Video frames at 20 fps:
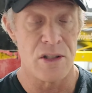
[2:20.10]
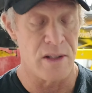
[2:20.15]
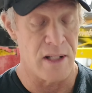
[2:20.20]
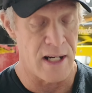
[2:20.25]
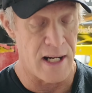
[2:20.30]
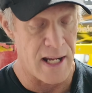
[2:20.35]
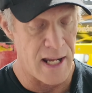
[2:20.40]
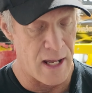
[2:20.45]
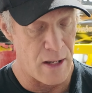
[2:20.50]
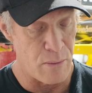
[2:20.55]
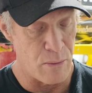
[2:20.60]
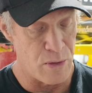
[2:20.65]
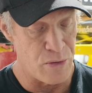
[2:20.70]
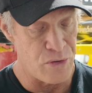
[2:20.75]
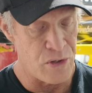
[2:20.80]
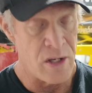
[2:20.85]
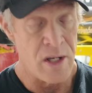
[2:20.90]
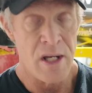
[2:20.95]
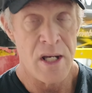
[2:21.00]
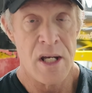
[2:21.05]
issue that I had
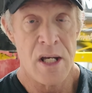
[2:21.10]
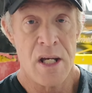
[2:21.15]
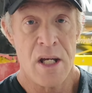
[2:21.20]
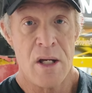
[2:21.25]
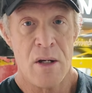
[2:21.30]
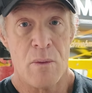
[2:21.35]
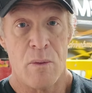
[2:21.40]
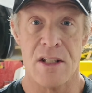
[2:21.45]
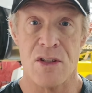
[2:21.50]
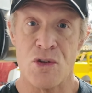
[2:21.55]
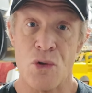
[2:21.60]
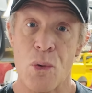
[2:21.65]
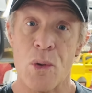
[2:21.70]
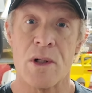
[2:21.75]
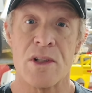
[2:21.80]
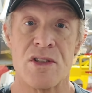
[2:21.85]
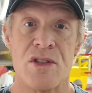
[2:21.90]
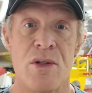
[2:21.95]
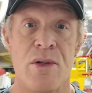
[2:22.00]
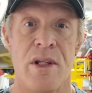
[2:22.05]
was it
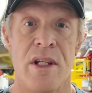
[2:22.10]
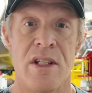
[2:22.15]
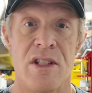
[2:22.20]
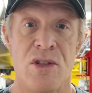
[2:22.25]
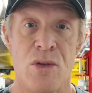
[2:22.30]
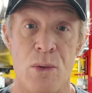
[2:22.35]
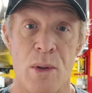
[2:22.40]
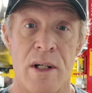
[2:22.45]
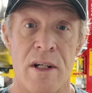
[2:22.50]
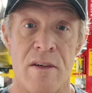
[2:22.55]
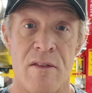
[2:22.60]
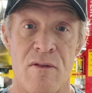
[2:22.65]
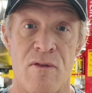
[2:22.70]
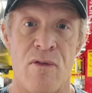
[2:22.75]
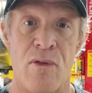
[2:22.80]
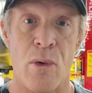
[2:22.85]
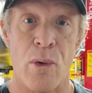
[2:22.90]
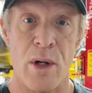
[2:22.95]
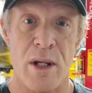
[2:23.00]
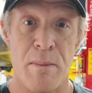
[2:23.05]
torqued to the
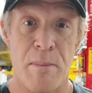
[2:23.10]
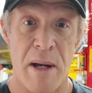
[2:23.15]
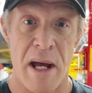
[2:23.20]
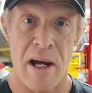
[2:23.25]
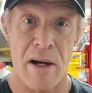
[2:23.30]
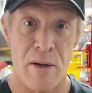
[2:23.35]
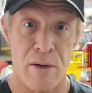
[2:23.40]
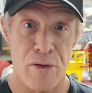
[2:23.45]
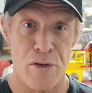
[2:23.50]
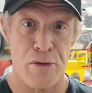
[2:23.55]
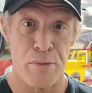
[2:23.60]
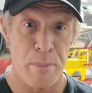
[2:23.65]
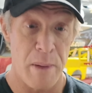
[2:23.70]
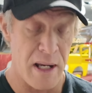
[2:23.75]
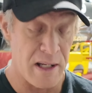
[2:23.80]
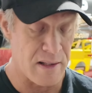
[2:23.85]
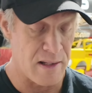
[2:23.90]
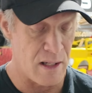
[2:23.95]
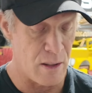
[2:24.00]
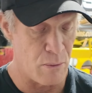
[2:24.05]
240-pound
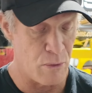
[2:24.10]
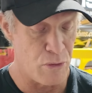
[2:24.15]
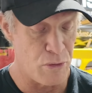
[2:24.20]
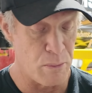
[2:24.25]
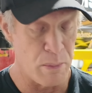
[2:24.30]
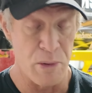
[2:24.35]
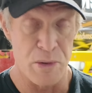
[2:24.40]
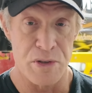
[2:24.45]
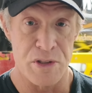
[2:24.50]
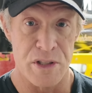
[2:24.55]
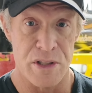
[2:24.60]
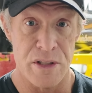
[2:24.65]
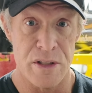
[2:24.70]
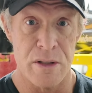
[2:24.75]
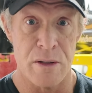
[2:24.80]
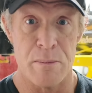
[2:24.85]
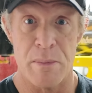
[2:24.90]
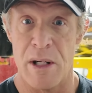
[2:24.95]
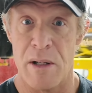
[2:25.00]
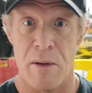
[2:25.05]
spec that it was supposed to
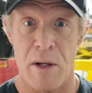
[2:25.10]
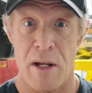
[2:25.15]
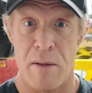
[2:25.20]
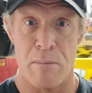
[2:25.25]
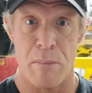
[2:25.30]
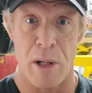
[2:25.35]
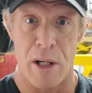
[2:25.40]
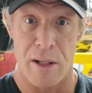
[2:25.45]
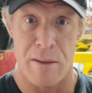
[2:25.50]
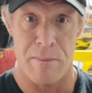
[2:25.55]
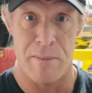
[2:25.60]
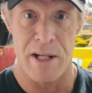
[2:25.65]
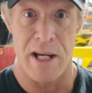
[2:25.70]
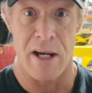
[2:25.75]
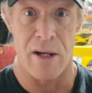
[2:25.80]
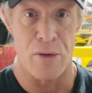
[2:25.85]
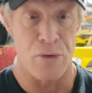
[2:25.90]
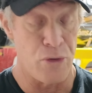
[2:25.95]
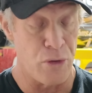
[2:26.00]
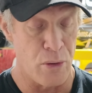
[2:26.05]
do, but it had bottomed
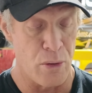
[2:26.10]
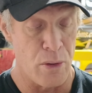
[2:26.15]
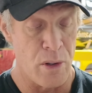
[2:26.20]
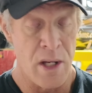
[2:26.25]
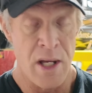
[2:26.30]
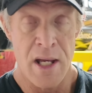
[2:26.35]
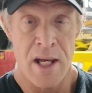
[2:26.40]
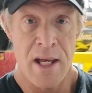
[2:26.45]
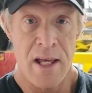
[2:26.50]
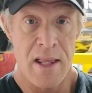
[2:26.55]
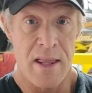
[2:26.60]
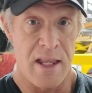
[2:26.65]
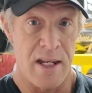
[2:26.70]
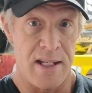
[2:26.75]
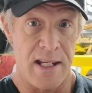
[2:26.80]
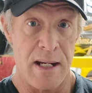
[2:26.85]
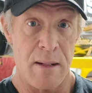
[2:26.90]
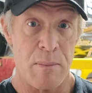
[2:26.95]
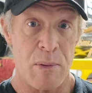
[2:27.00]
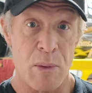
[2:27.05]
out. So the
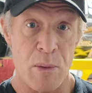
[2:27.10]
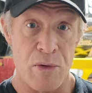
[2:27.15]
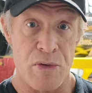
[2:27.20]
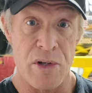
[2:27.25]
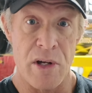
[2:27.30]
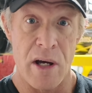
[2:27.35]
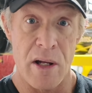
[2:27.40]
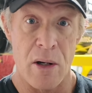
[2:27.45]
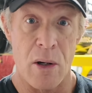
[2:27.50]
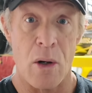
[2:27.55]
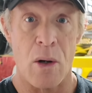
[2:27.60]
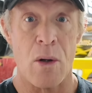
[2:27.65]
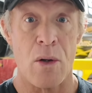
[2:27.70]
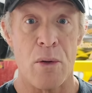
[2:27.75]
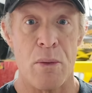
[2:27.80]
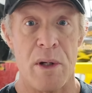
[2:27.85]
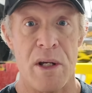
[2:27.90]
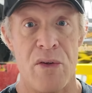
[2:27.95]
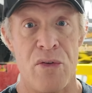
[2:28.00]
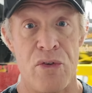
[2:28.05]
damper was not
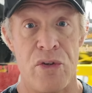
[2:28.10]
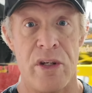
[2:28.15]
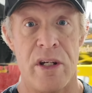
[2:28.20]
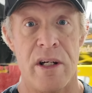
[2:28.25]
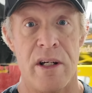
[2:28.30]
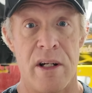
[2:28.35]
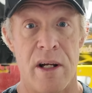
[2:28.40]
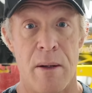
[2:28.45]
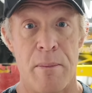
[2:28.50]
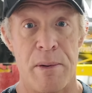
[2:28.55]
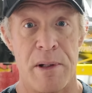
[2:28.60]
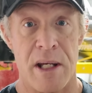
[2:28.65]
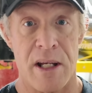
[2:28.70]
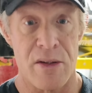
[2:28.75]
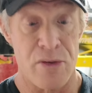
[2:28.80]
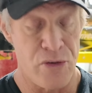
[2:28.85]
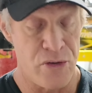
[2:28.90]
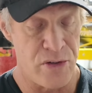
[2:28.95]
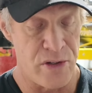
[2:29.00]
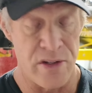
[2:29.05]
all the way seated up
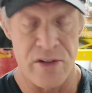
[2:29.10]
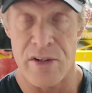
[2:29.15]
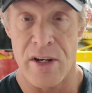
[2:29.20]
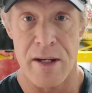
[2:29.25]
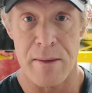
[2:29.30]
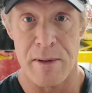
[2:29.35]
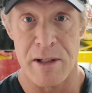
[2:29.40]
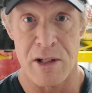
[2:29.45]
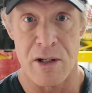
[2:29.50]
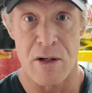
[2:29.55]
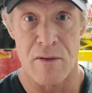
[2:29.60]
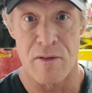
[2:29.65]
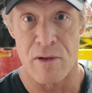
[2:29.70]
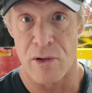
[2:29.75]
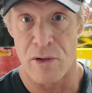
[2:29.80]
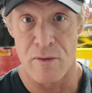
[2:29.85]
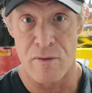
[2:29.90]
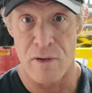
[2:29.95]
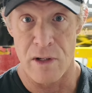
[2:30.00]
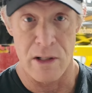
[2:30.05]
against the timing
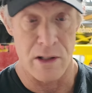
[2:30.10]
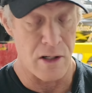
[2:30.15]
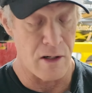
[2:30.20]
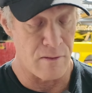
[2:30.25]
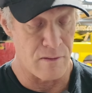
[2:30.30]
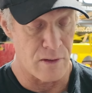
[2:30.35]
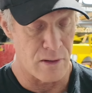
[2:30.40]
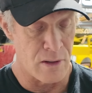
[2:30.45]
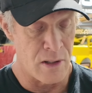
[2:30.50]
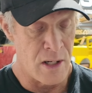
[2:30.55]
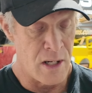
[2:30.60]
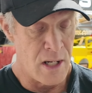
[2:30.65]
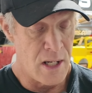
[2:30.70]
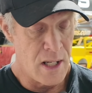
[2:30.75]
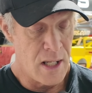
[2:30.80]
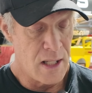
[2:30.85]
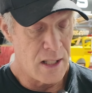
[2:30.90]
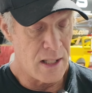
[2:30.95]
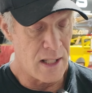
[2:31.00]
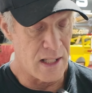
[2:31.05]
cover or the front cover
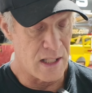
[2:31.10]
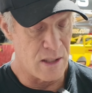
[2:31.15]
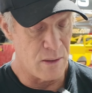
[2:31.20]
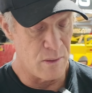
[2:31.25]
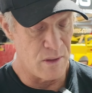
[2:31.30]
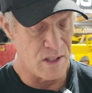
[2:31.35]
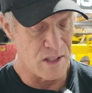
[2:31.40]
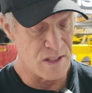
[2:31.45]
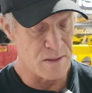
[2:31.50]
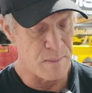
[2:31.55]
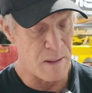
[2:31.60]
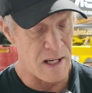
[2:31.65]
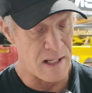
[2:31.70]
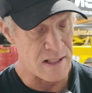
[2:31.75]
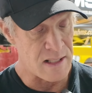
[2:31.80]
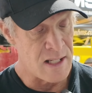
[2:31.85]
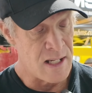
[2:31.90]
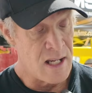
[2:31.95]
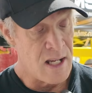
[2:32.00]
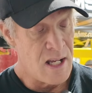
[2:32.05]
like you would
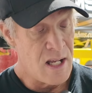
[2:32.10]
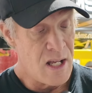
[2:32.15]
expect.